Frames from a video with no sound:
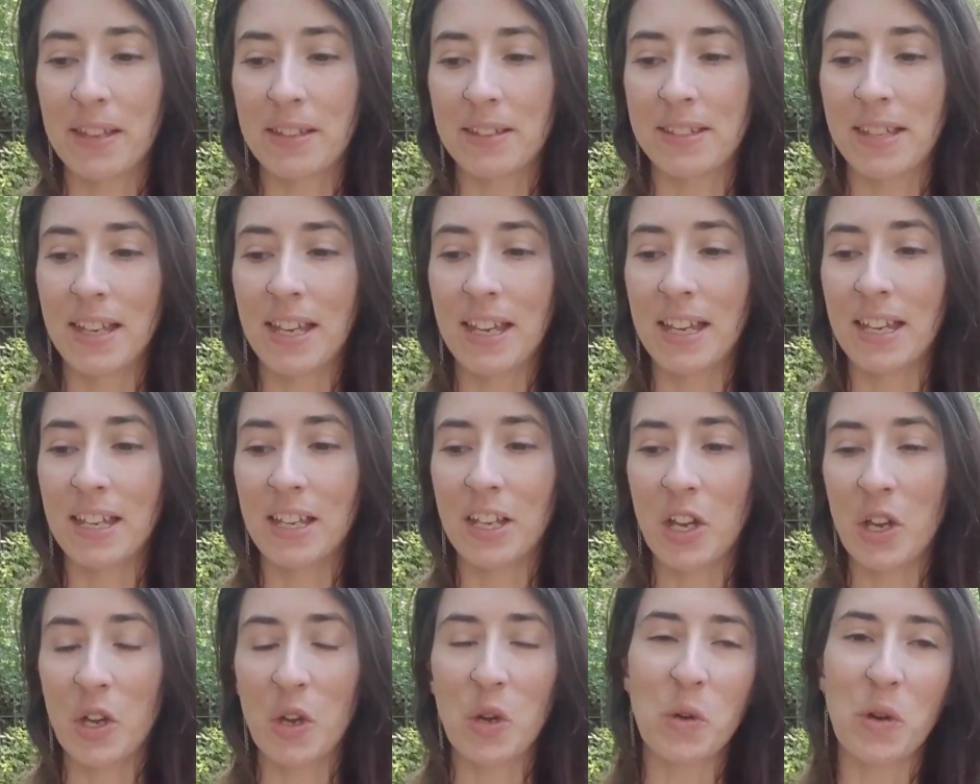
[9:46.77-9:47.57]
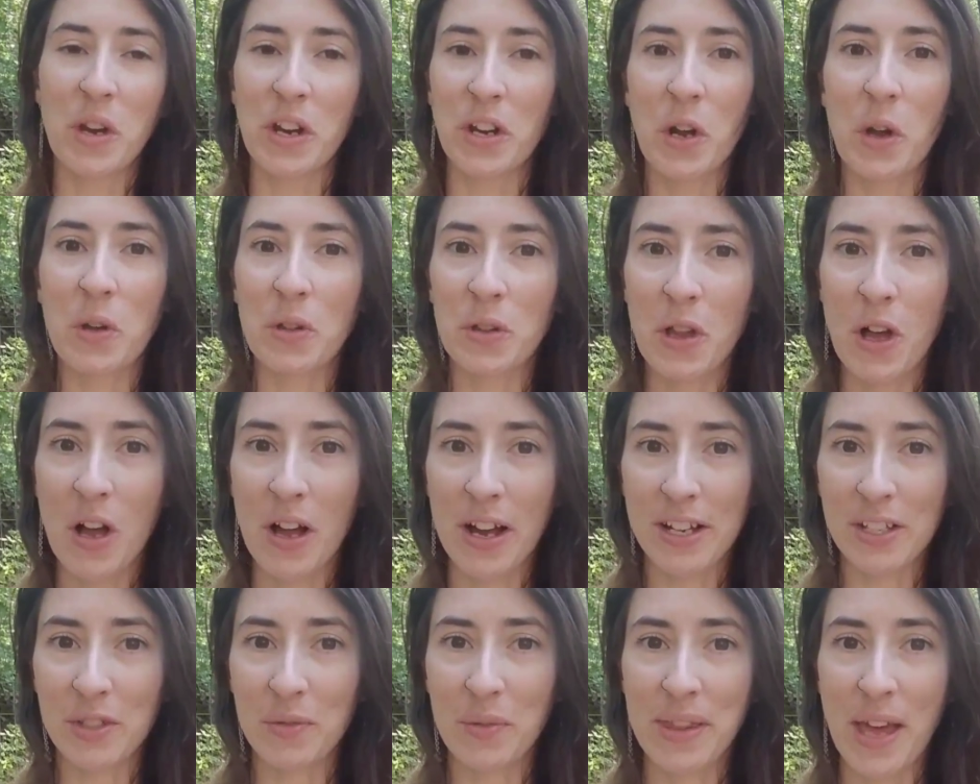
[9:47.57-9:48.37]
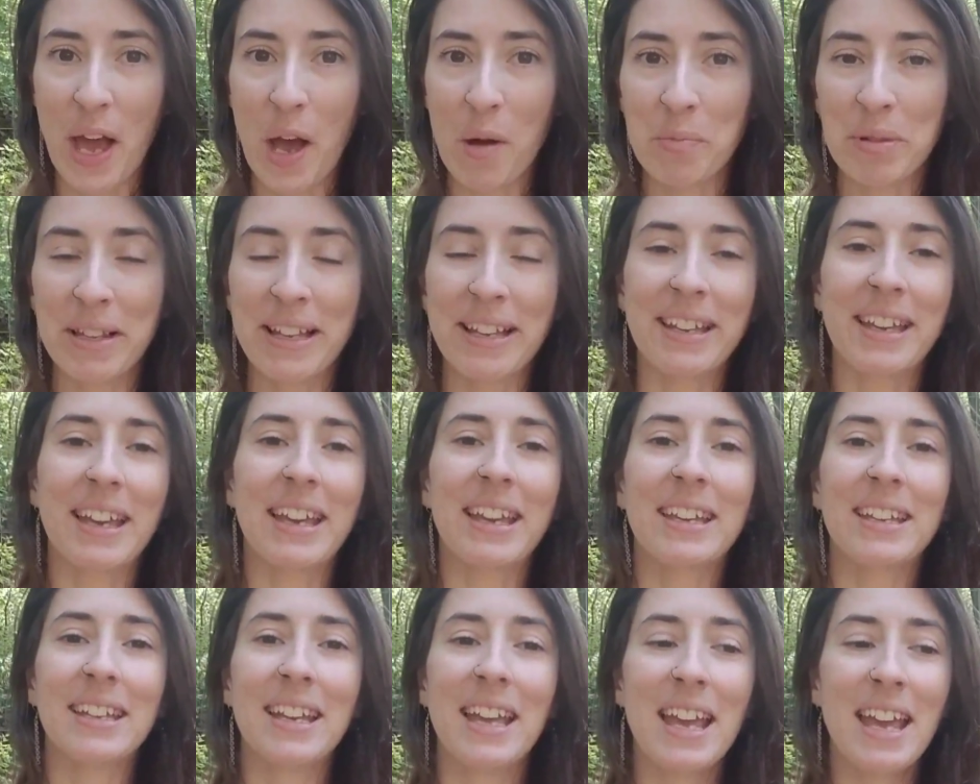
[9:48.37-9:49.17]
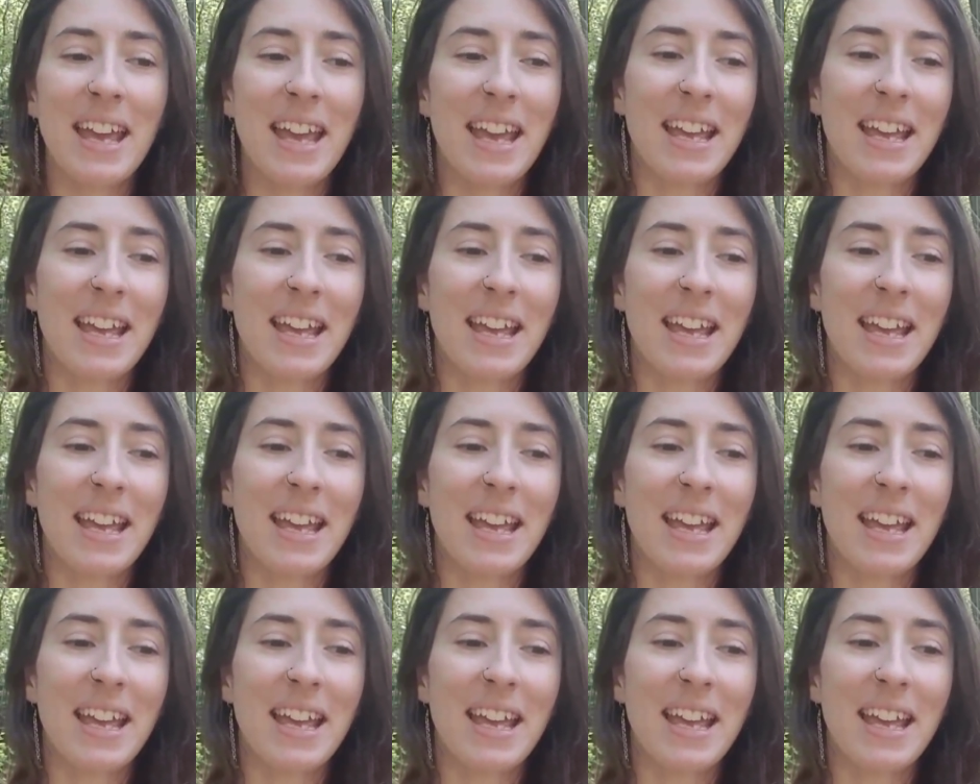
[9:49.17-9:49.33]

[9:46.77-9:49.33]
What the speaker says: seeing who can go the longest without blinking.